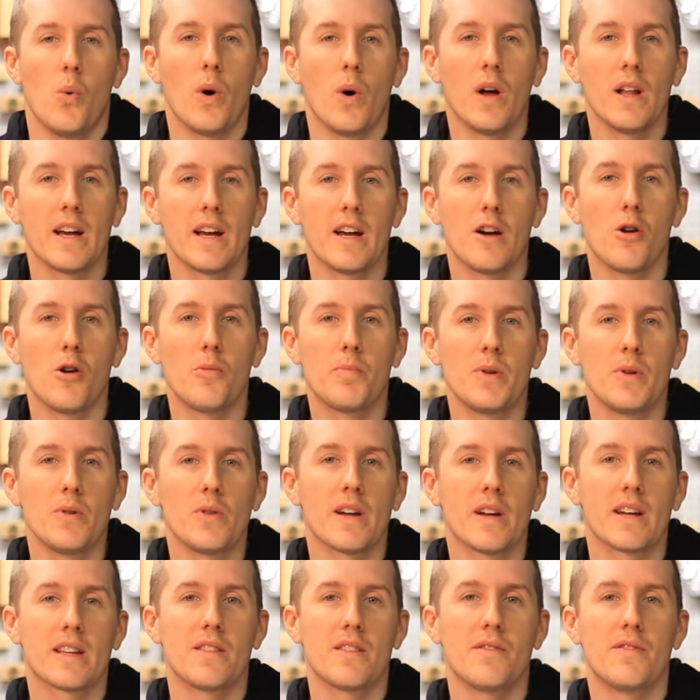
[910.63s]
Well, I hope you
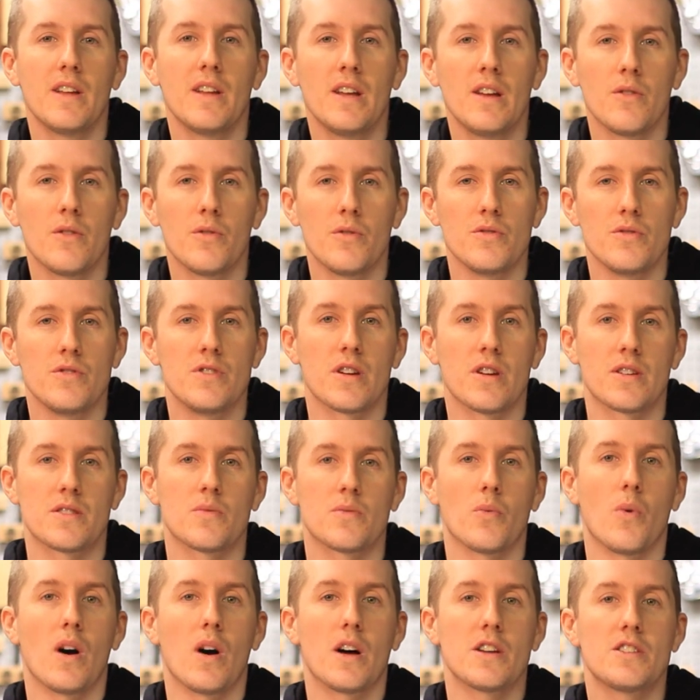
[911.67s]
liked the video you
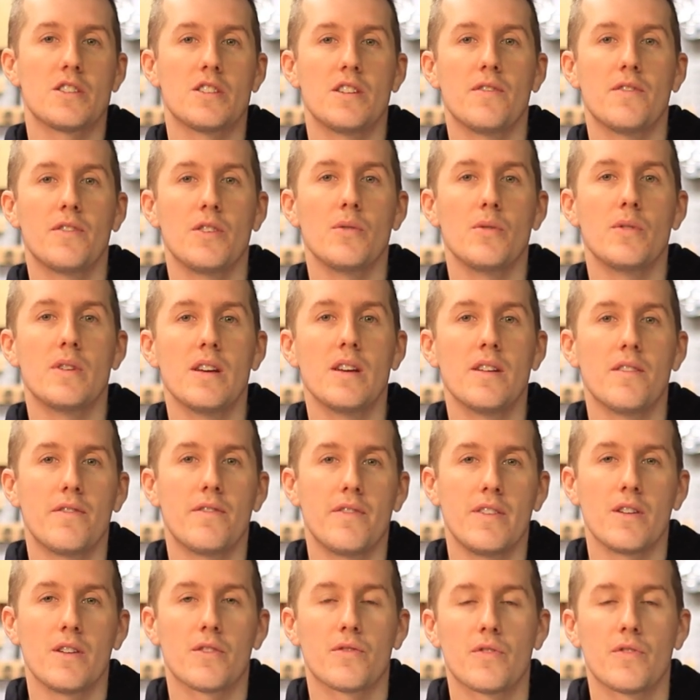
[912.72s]
just watched. If you did,
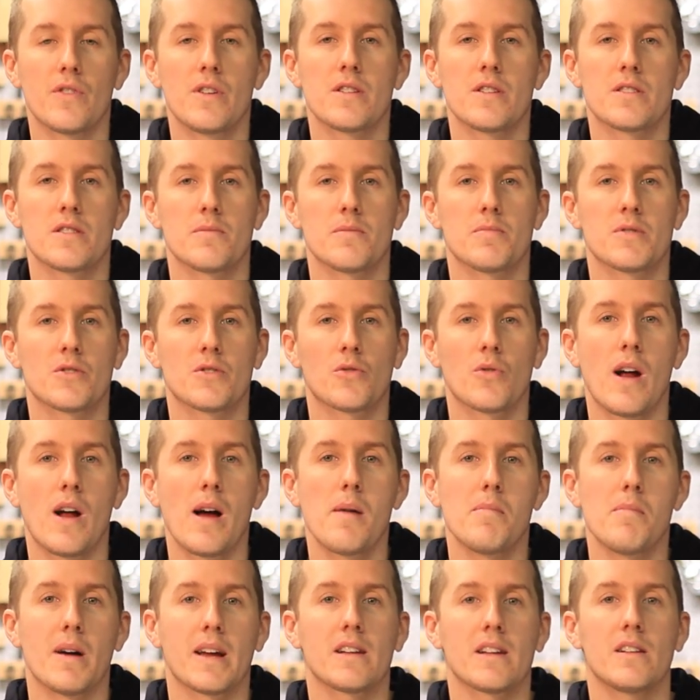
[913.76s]
feel free to
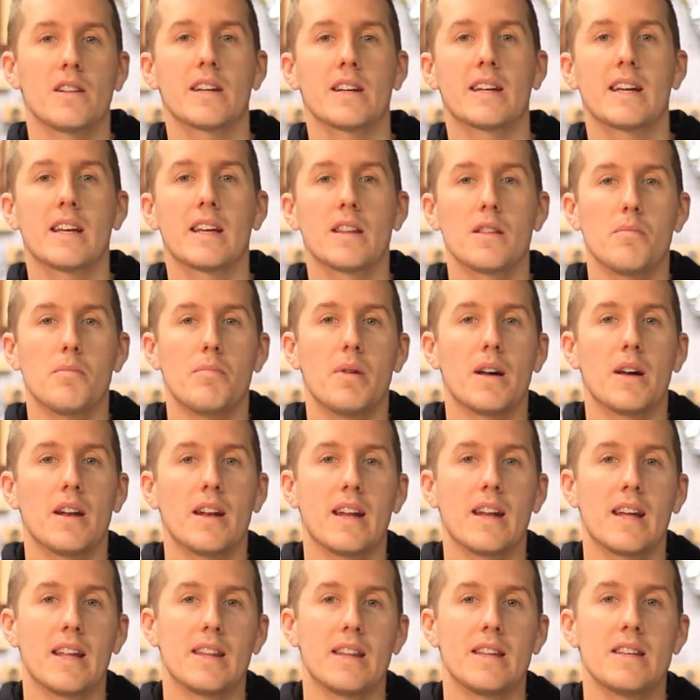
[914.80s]
subscribe by clicking the
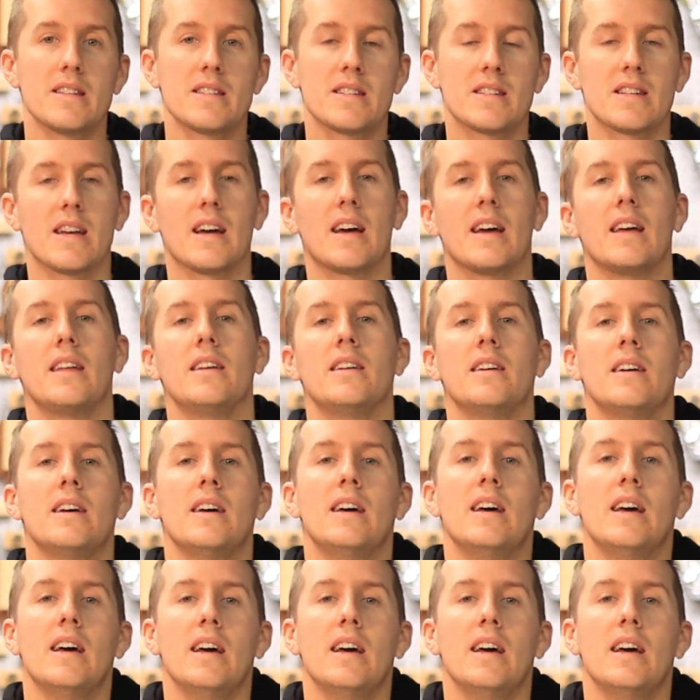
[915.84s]
button on this side.